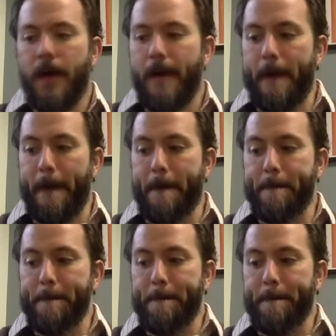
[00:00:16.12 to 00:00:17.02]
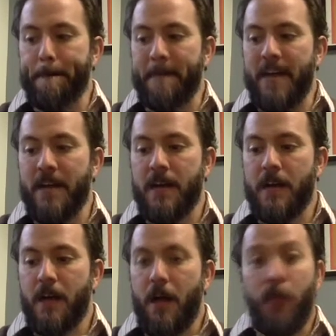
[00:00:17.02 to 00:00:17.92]

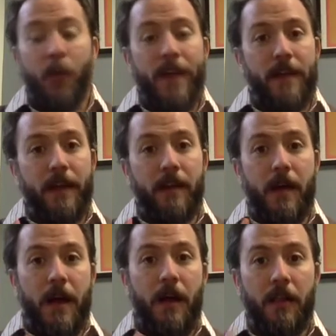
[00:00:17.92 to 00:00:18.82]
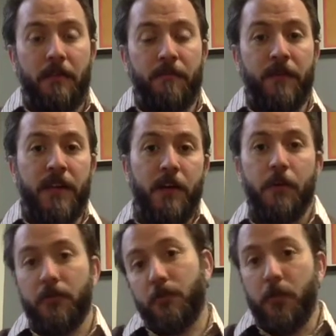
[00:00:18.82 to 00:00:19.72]
The way that
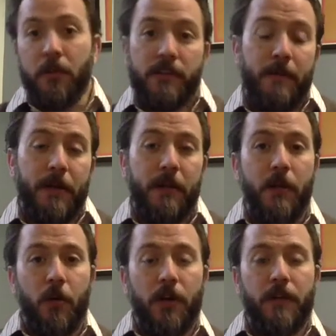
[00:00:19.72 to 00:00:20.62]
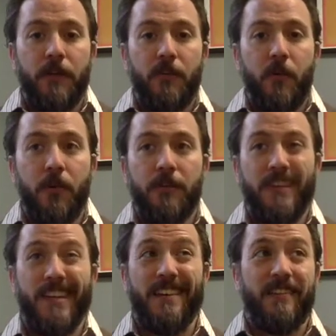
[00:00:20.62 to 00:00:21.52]
videos will typically work in this course
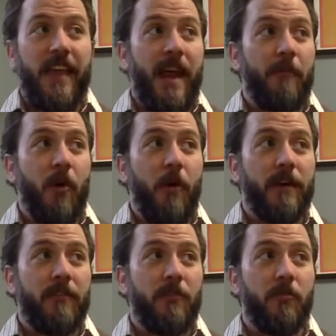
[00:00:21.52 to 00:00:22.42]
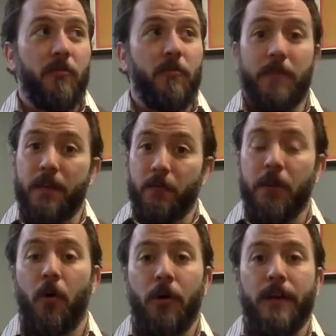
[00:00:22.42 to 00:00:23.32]
is that I'm going to be
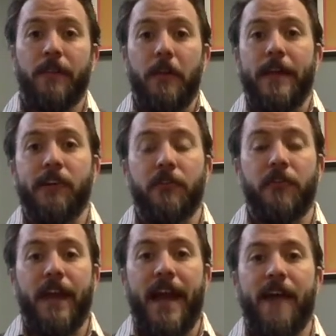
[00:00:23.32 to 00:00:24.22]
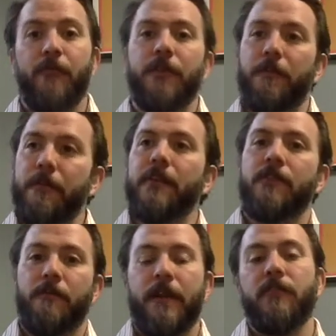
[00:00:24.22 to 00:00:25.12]
recording the lectures that I have with the
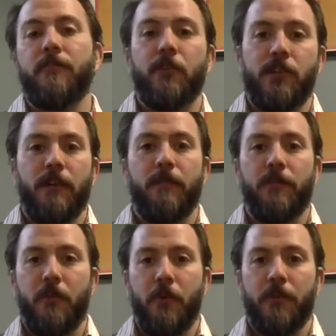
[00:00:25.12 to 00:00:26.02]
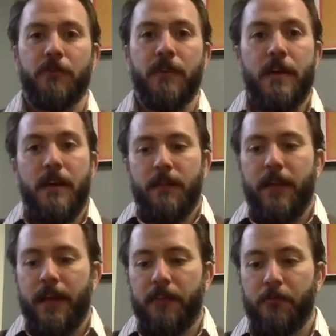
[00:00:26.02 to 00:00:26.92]
face-to-face version of this course
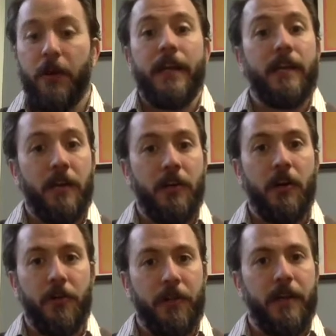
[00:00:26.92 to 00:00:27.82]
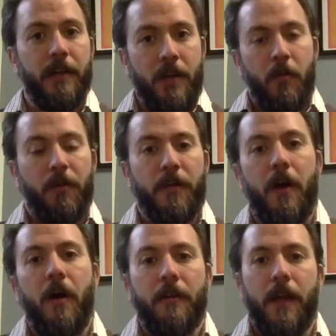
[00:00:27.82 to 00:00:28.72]
that's running concurrently with the
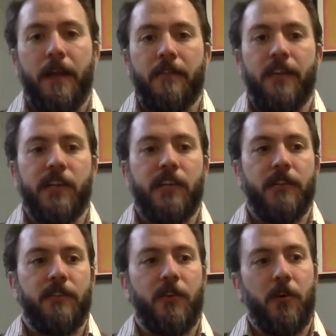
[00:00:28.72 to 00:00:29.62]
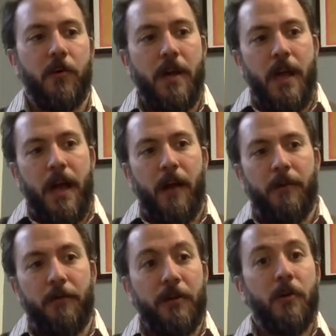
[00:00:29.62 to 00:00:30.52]
online section. So I'll
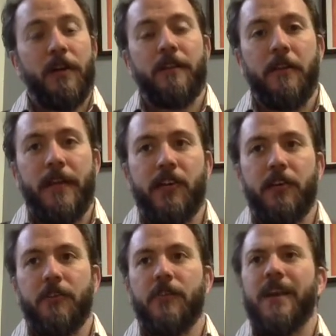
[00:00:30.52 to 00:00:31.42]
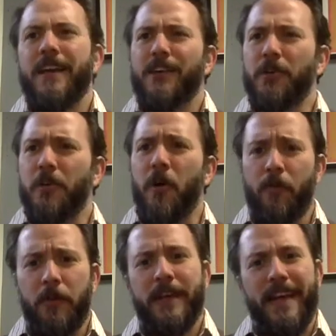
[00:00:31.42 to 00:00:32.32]
be recording the lectures. You'll
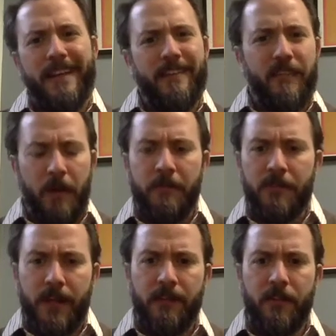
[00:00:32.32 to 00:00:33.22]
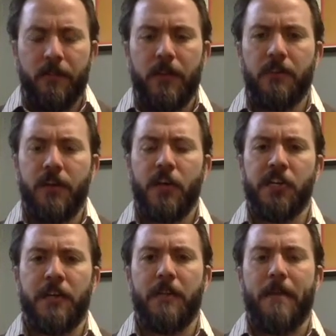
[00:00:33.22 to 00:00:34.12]
hopefully get some sense of the discussion
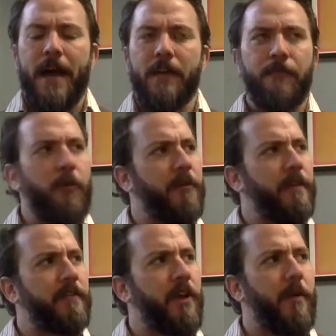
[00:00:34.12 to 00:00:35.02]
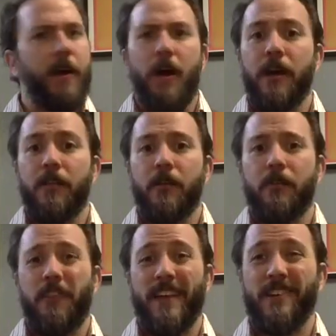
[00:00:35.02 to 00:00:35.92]
and the back and forth that's going on in
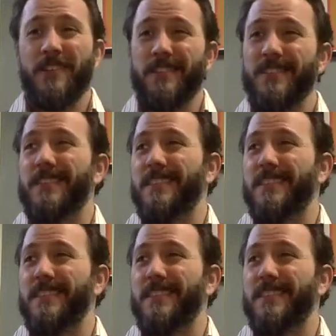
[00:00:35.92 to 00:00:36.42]
those lectures.